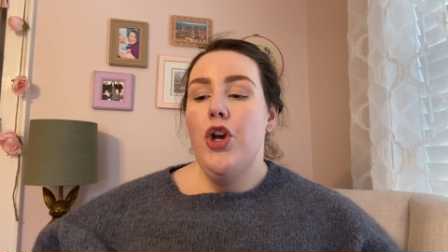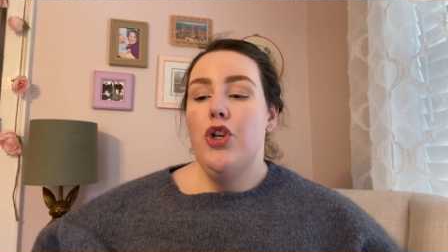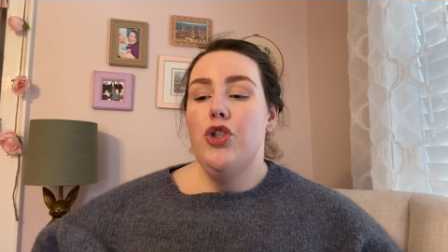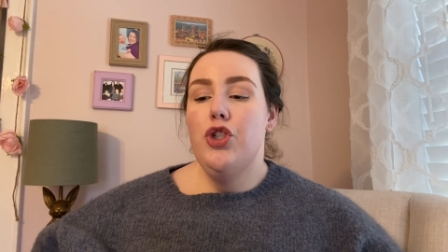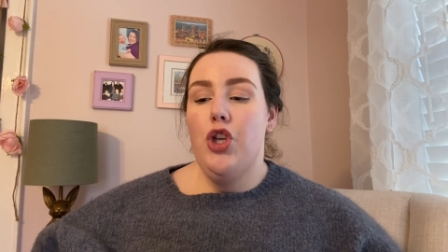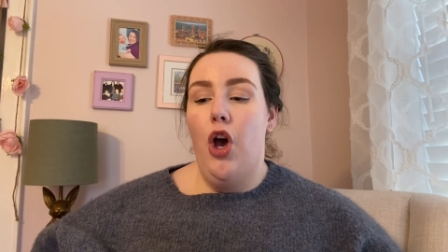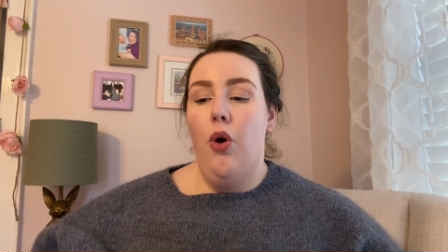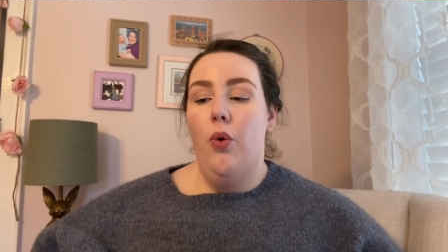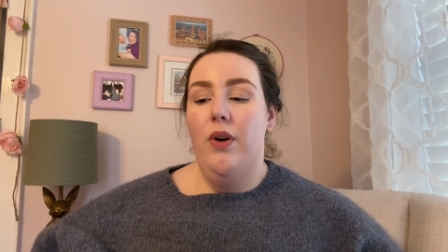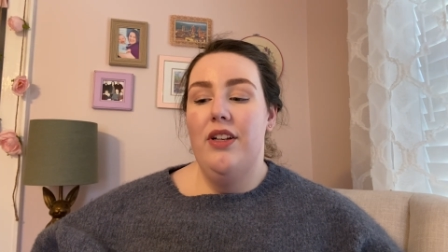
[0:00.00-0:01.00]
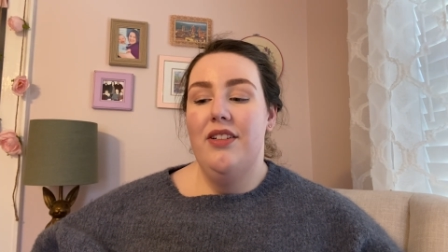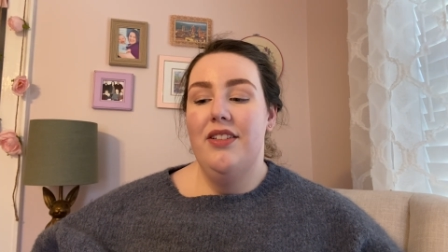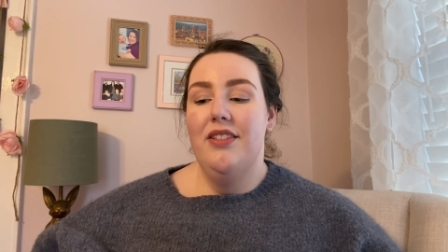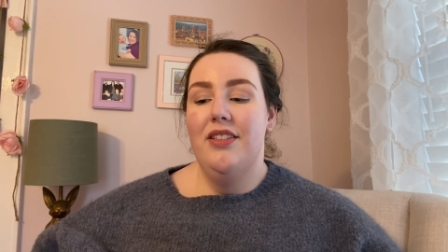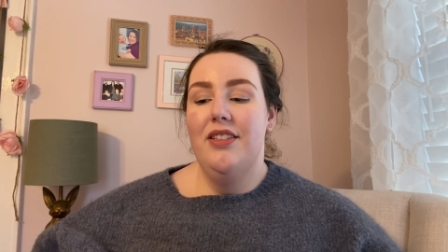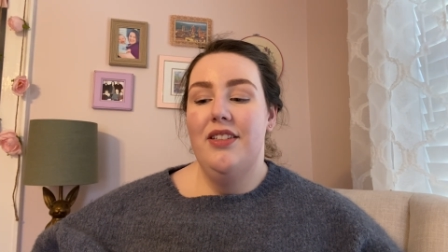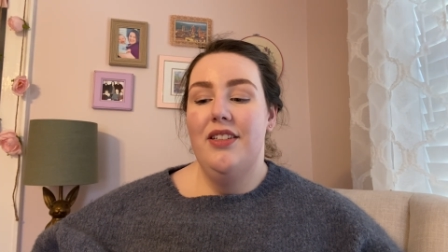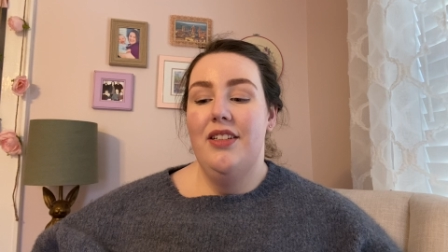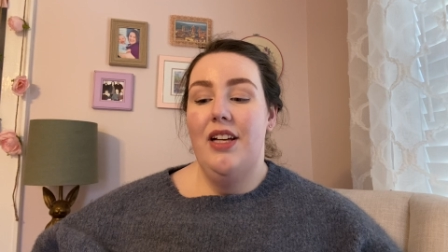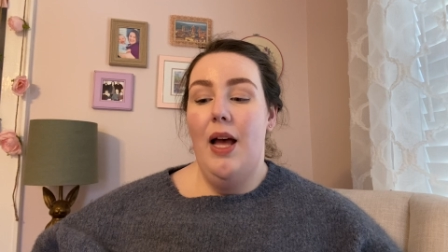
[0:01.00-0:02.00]
So
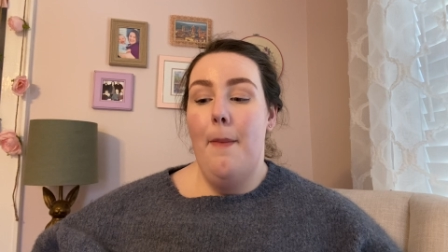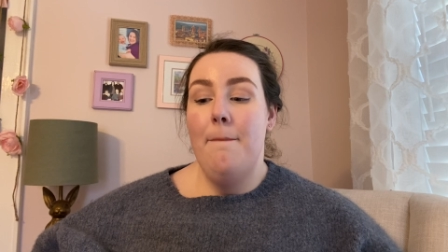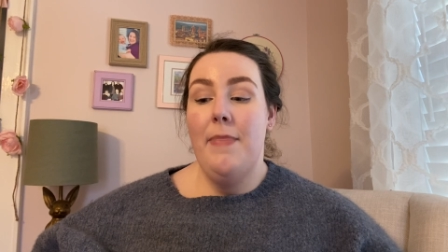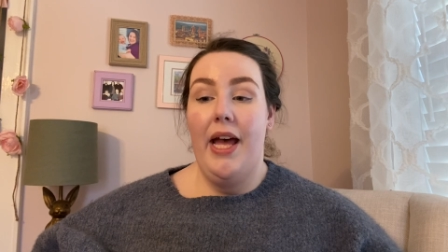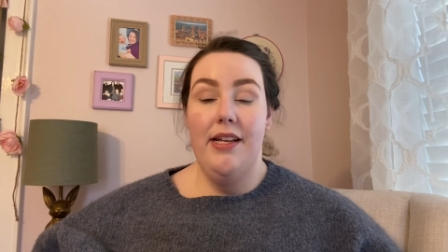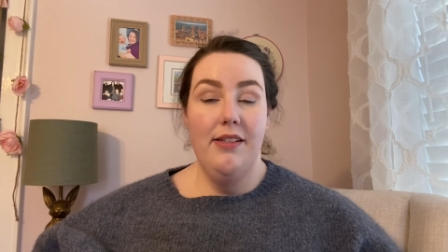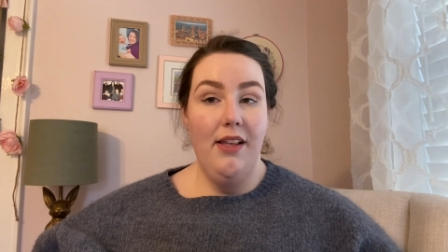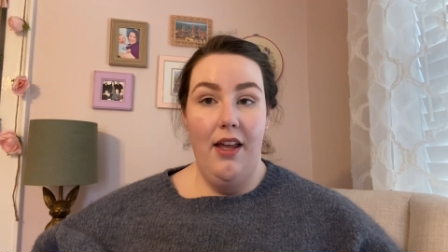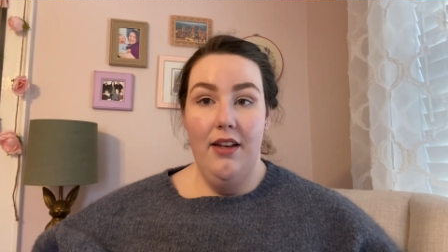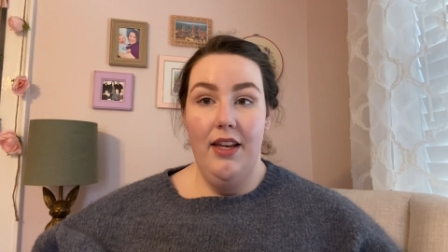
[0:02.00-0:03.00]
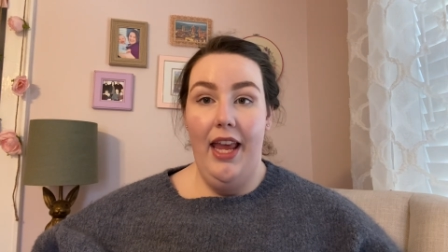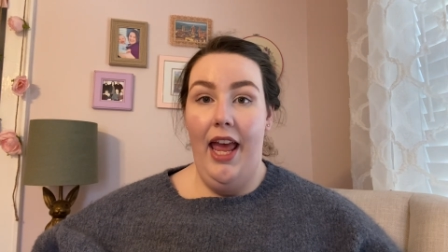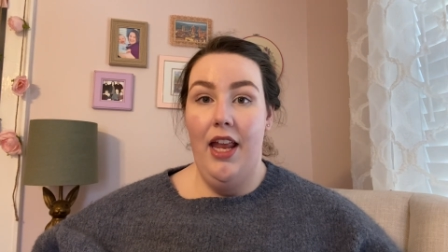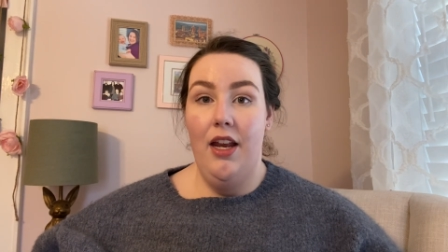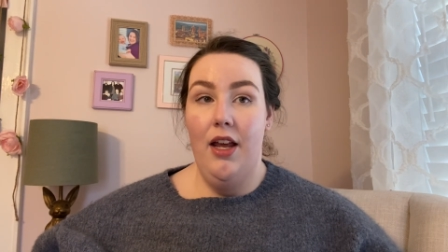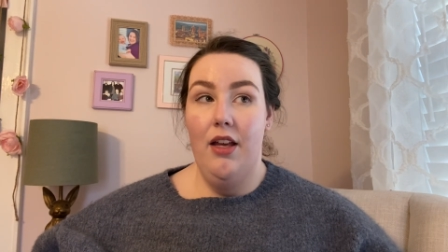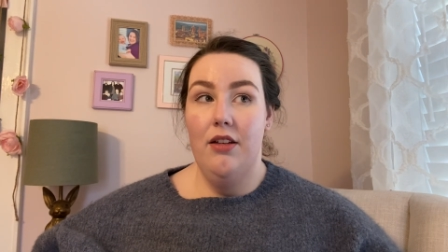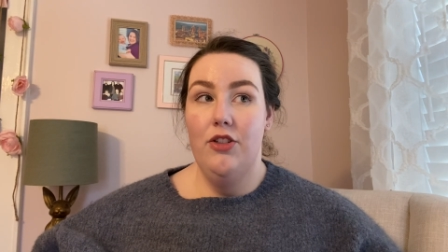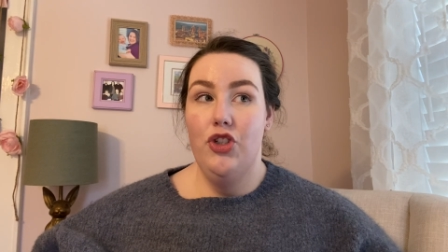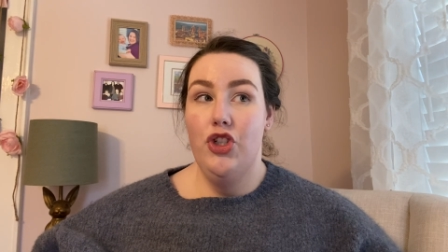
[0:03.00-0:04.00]
my son can
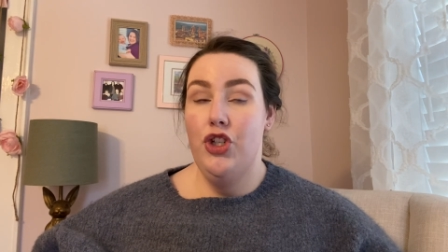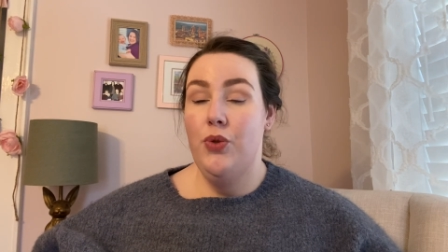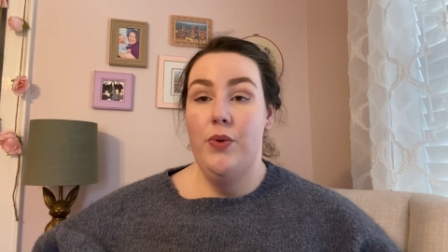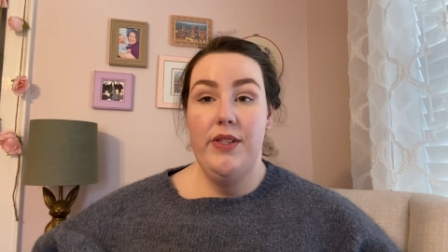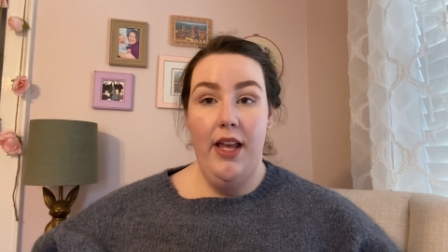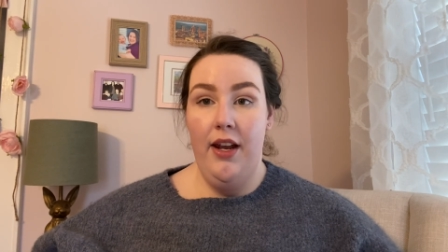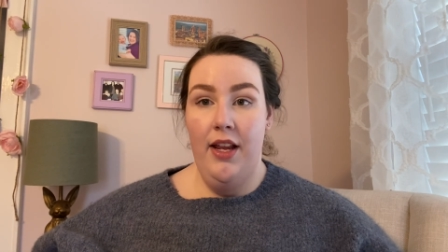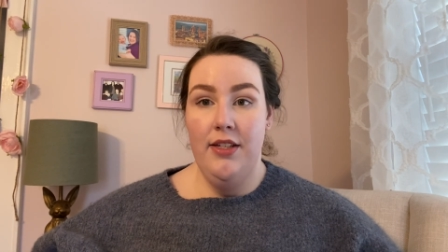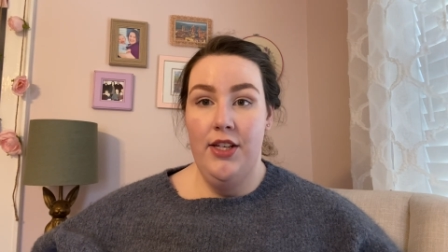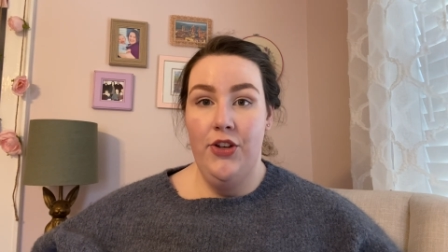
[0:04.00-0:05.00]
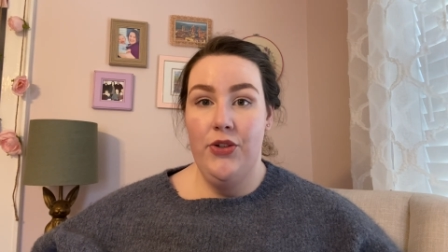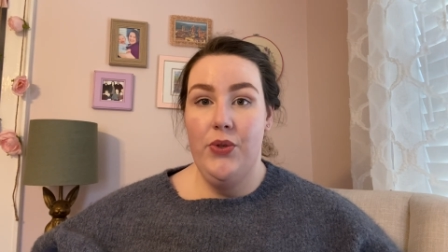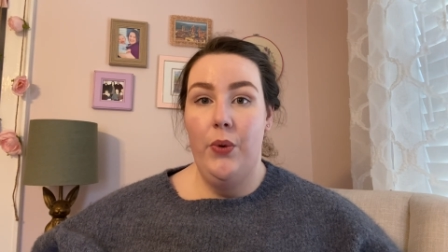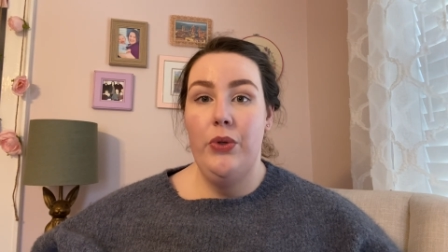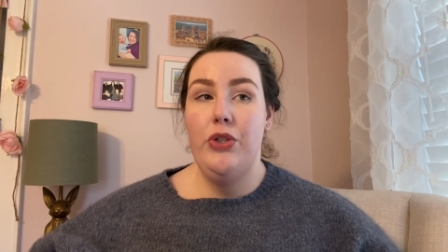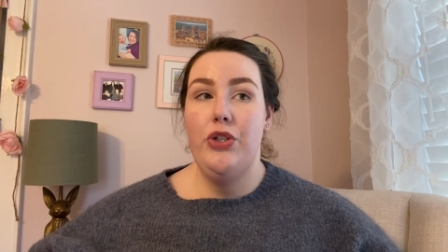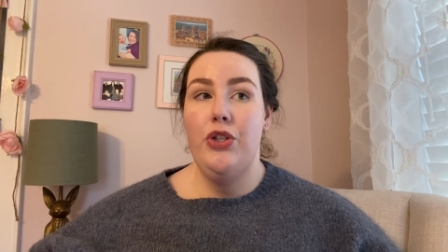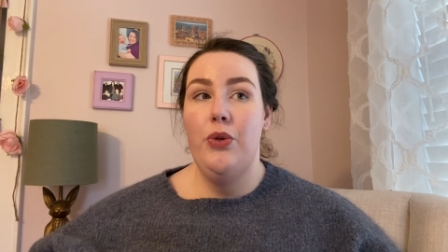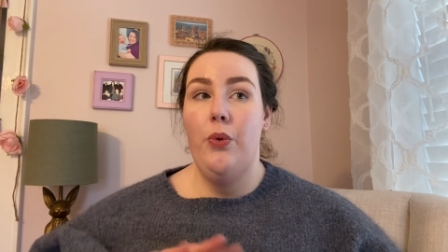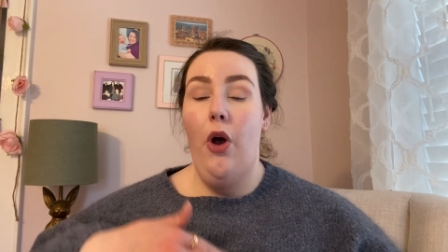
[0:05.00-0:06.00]
choose at 18 years old
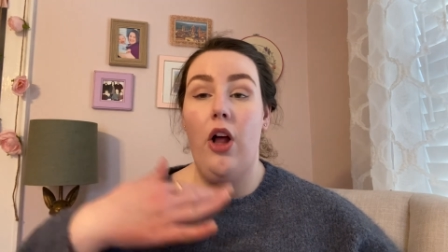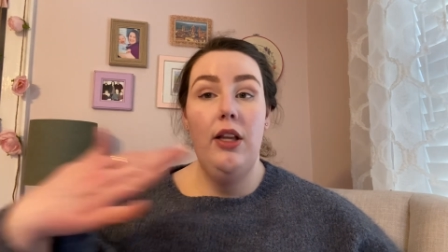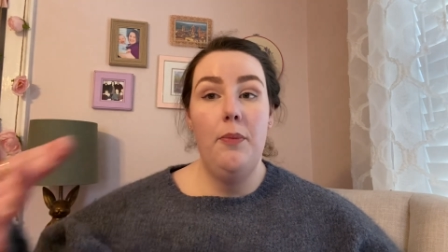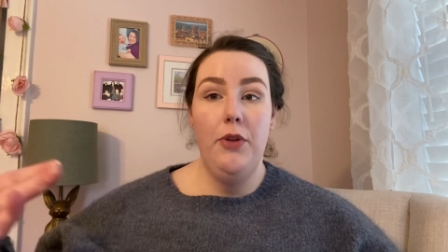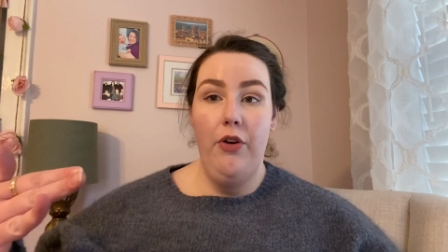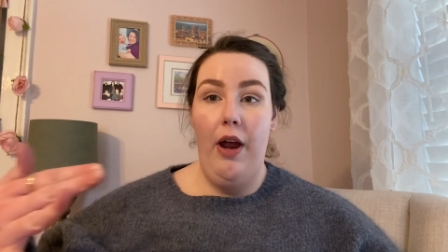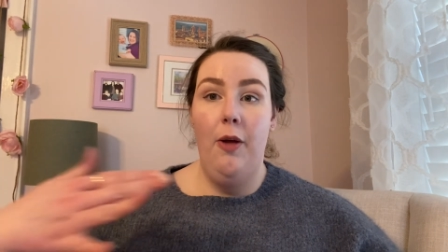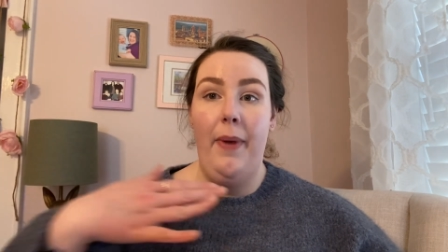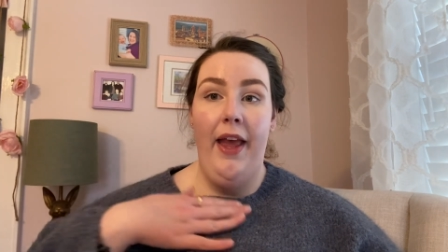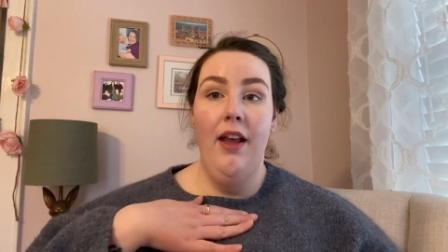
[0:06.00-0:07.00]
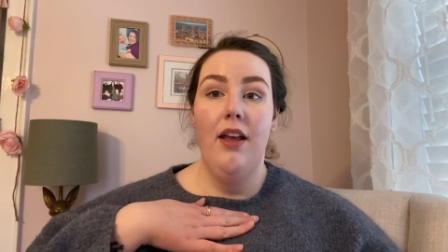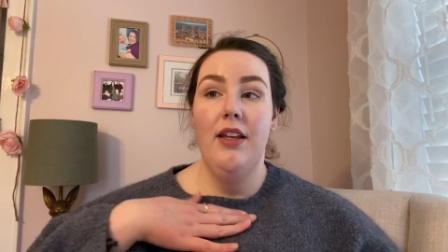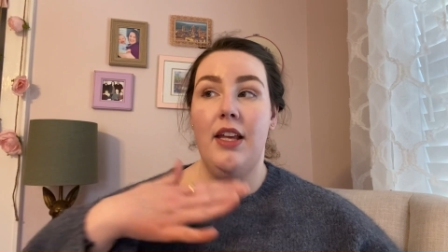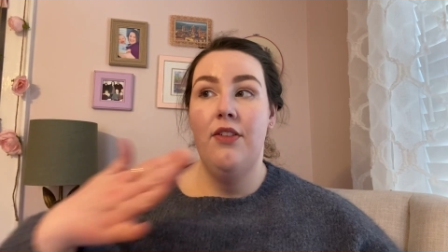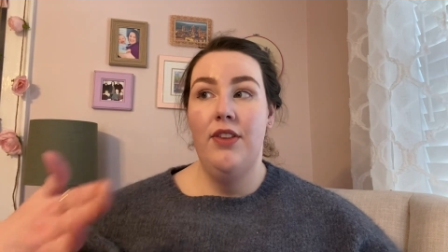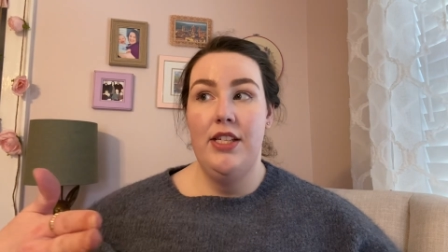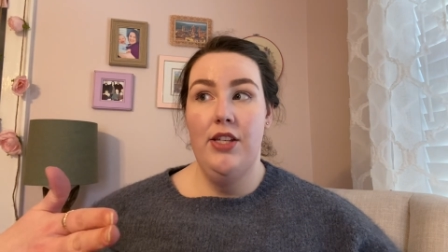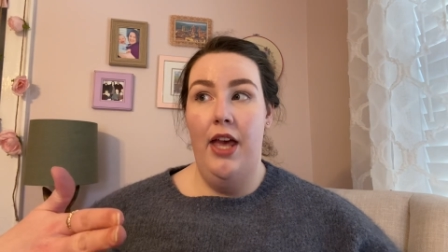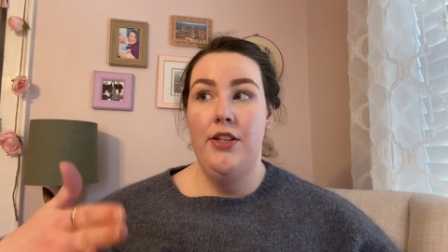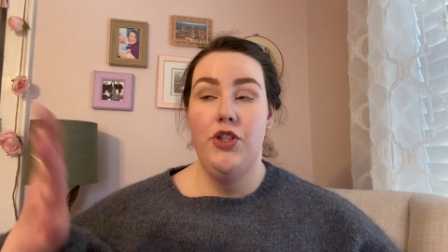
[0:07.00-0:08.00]
to call up the cryobank, give this
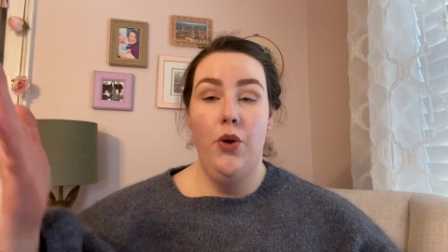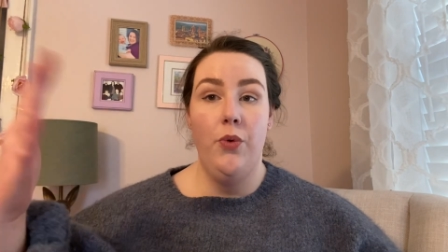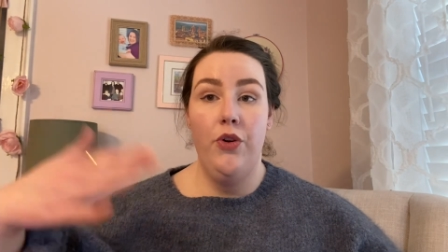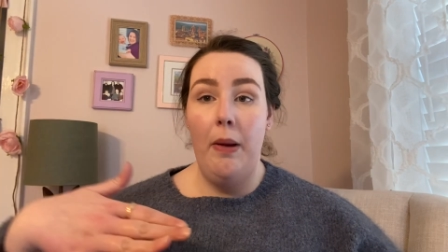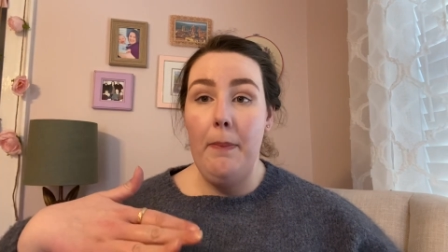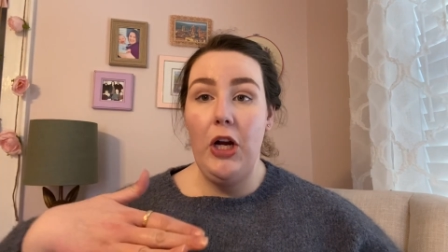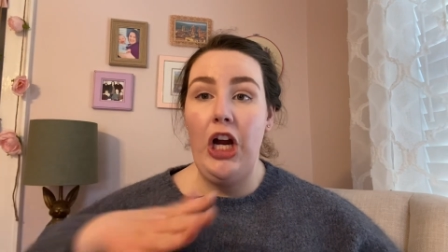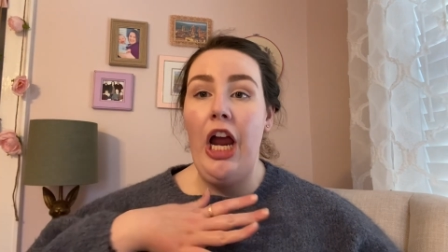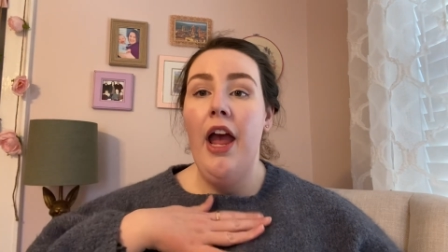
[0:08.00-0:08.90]
guy's donor number